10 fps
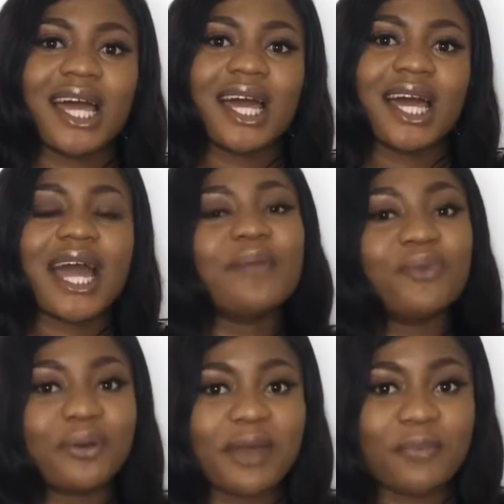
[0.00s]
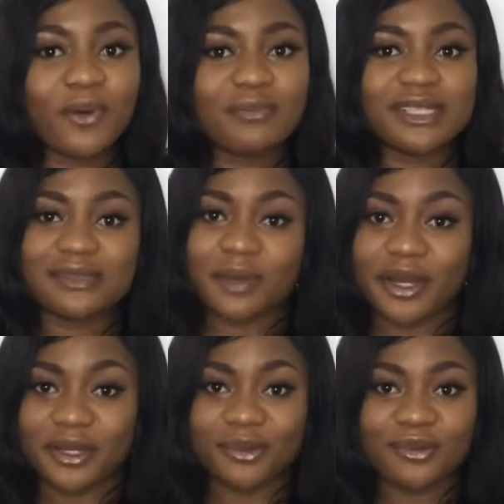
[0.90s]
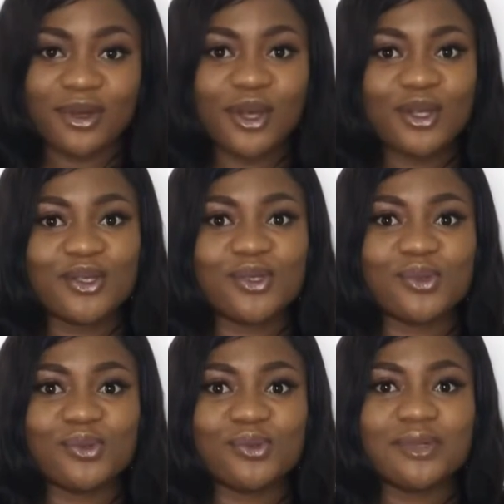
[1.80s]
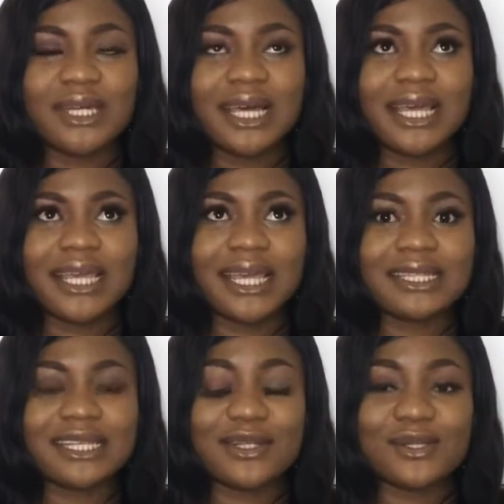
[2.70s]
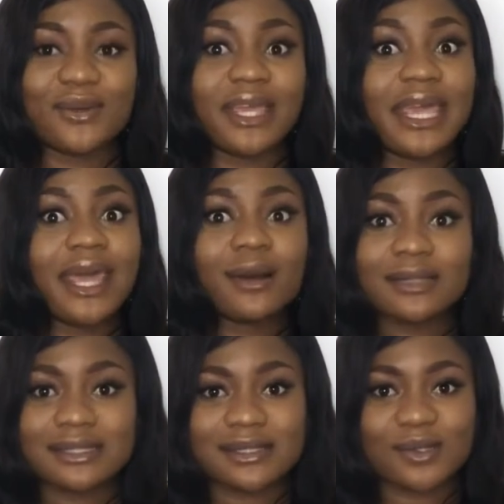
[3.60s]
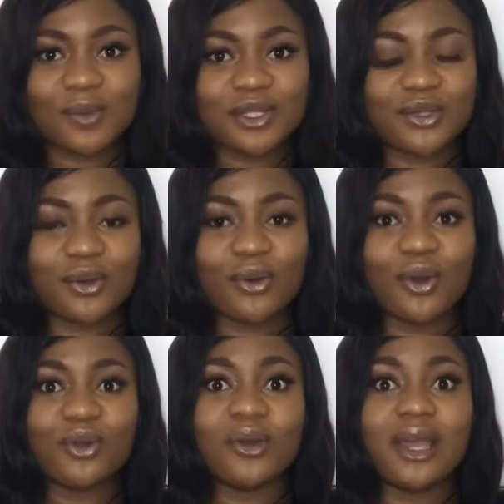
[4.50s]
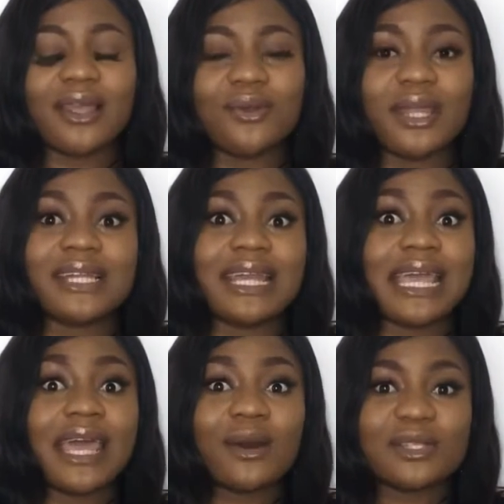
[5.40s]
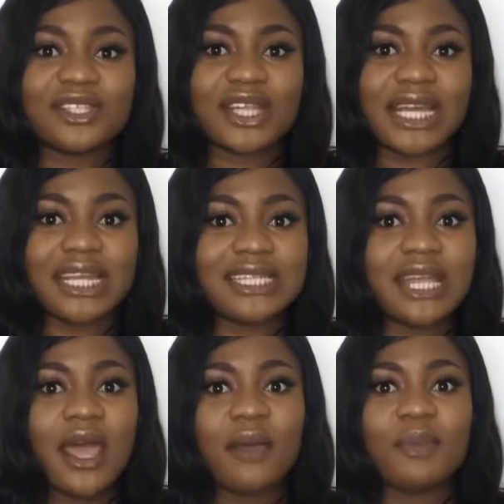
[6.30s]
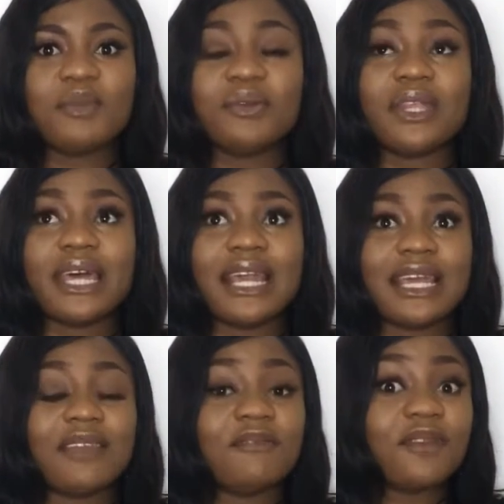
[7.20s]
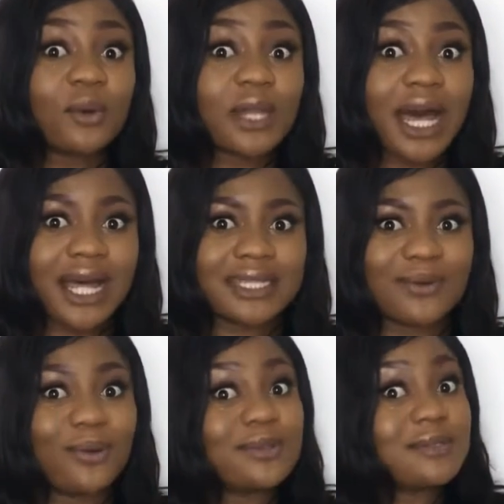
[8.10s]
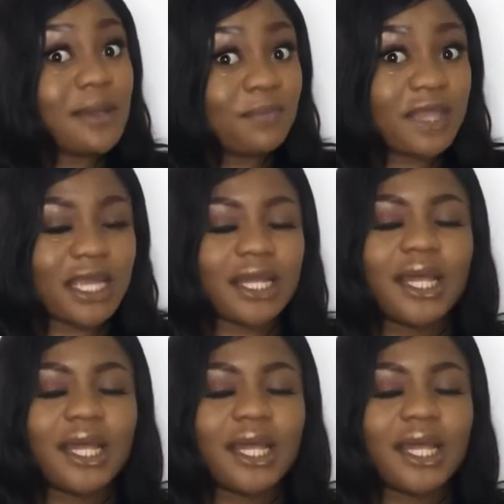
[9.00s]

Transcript: I broke my promise to marry you, you get into a health situation, or you get a health challenge, maybe you get like a failed heart or something,